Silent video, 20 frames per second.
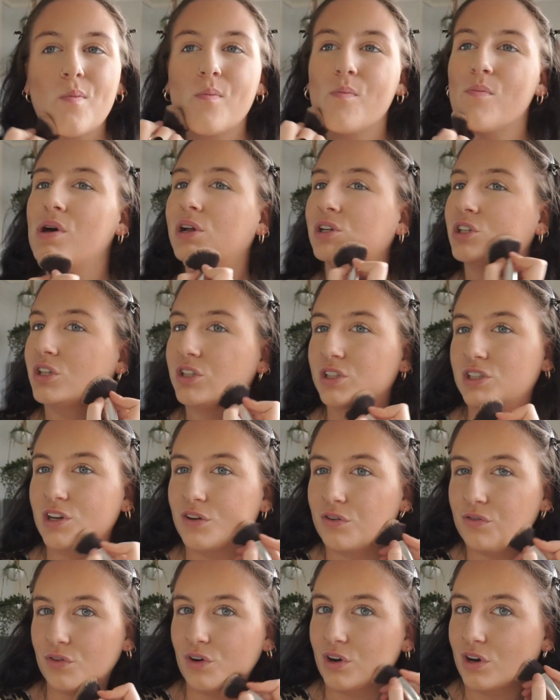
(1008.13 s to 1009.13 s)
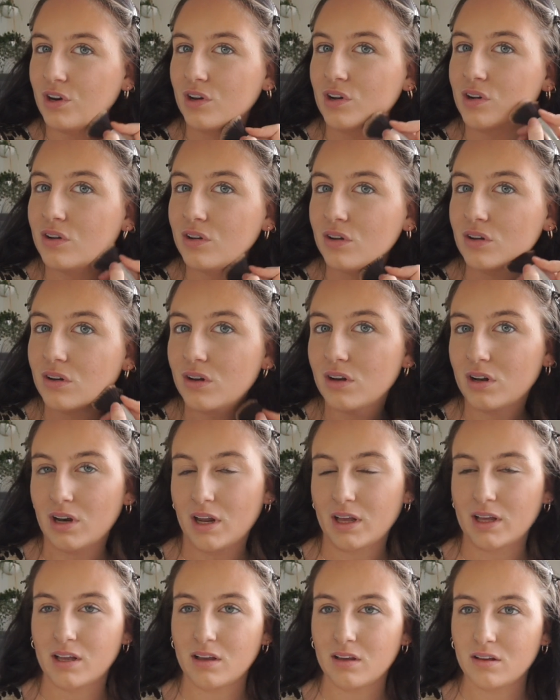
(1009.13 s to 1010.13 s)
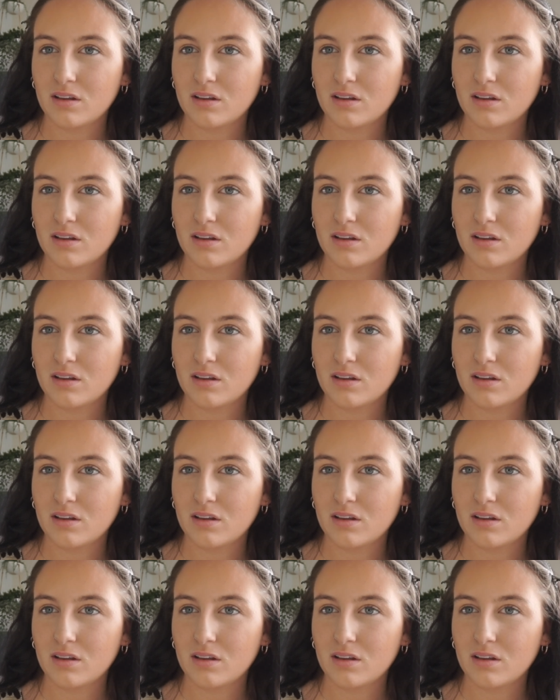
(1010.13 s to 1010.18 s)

but just different, like